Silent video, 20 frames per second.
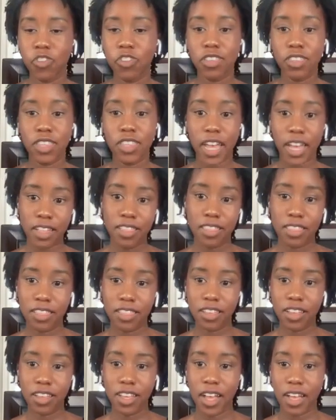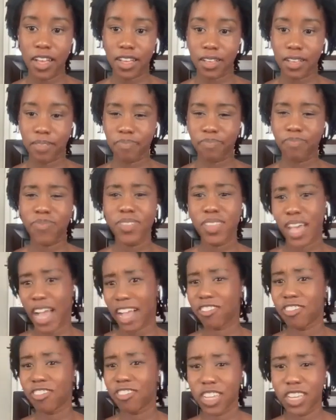decides,
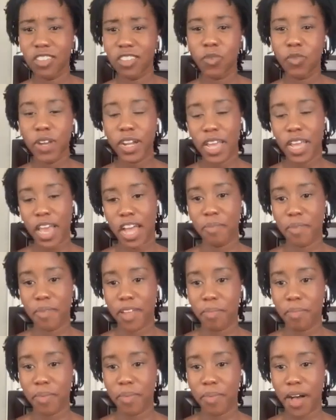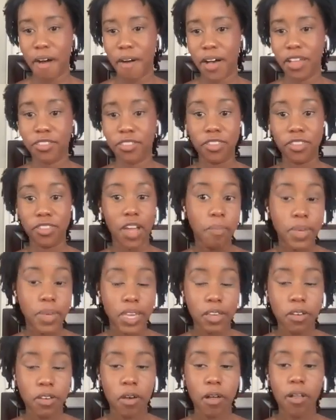actually is very adamant about us not
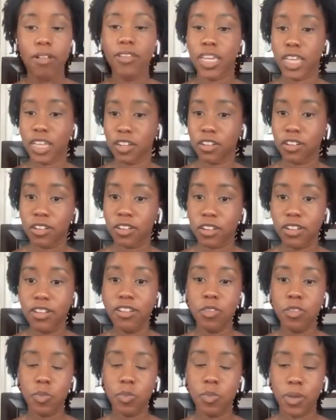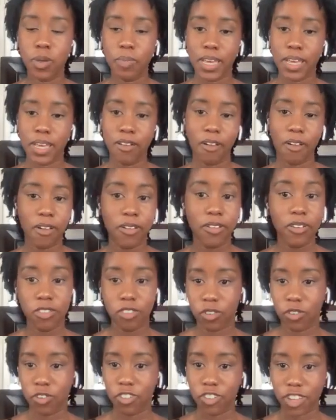being called interns, but being called
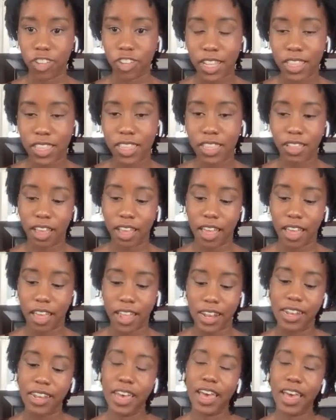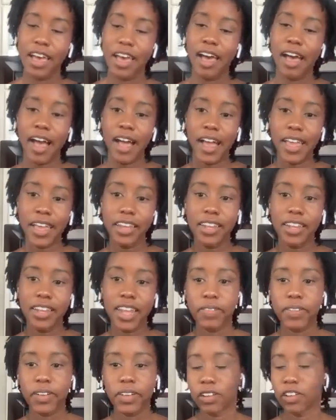associates. And I had
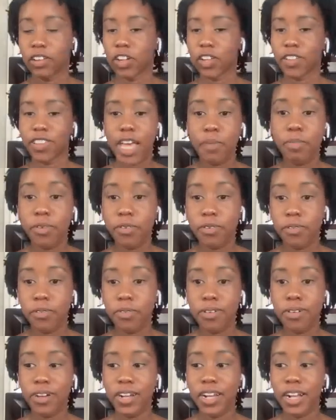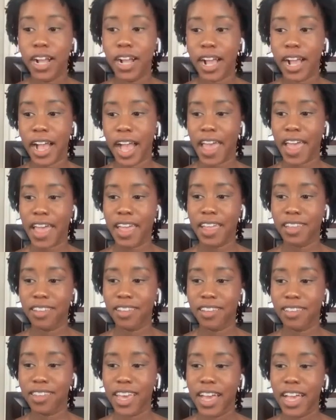never heard of that before.
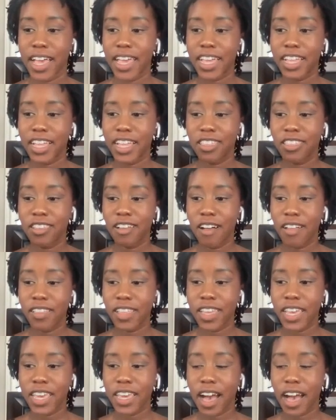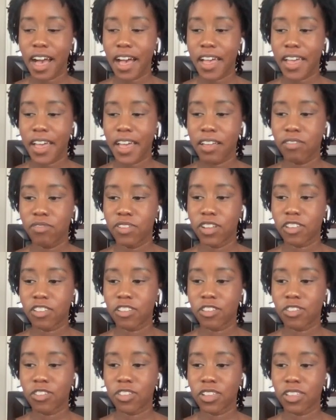And it's not like I've
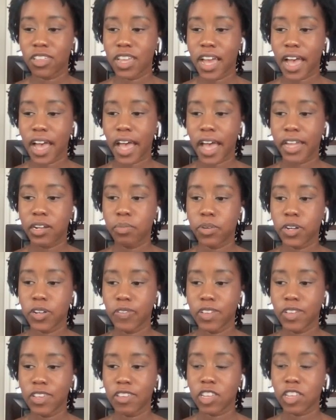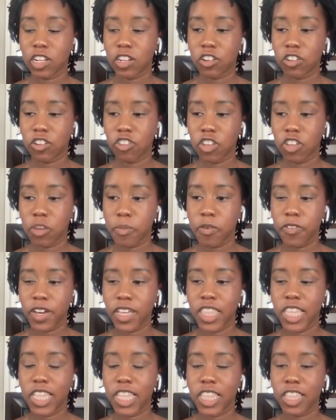necessarily had a previous internship before.
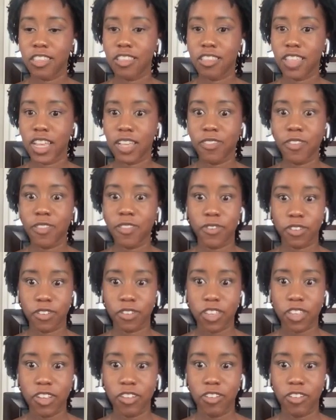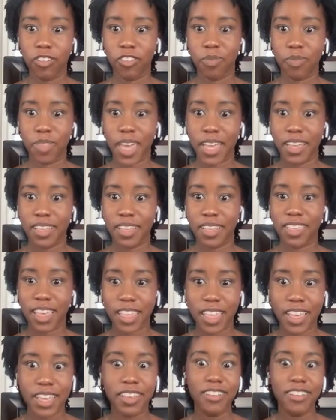I think this is like the first internship that I can
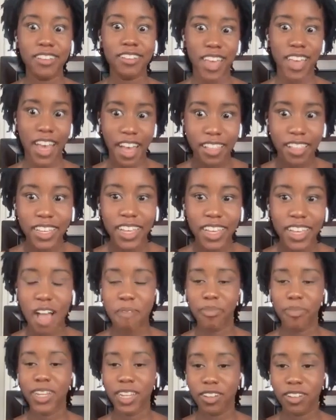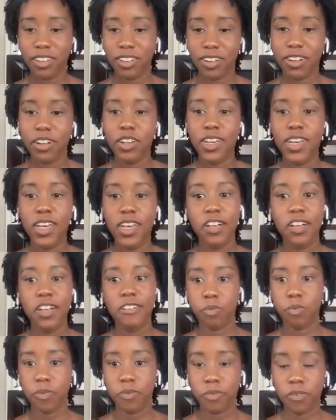say like, yeah, like I'm an intern,
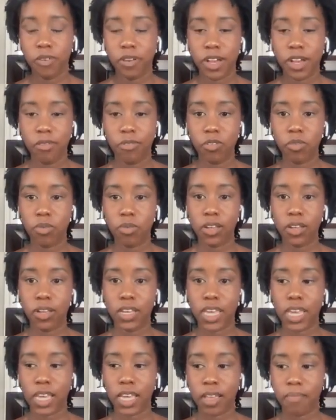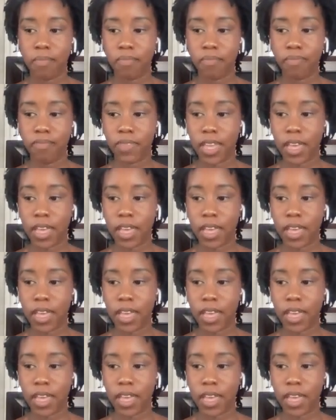because before I was working